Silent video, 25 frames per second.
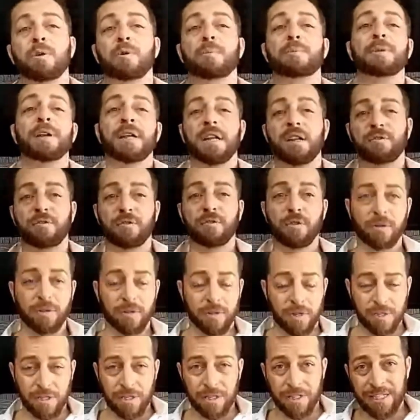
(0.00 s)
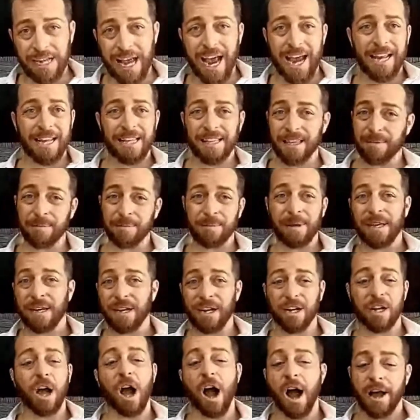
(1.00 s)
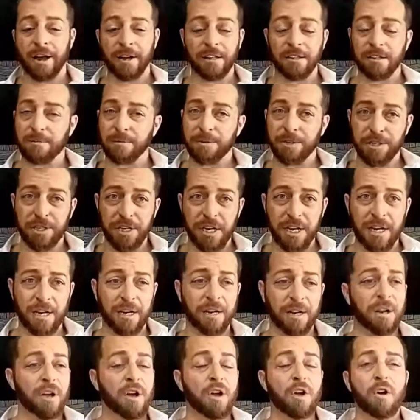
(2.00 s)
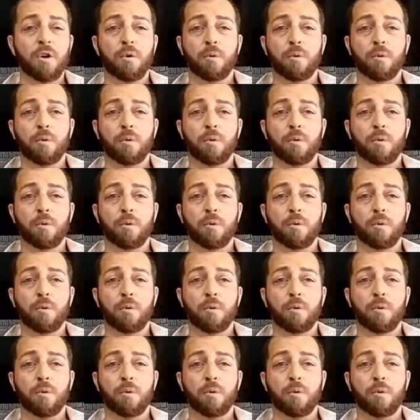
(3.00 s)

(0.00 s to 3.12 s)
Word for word: more meaningful to society than being a cog in the machine,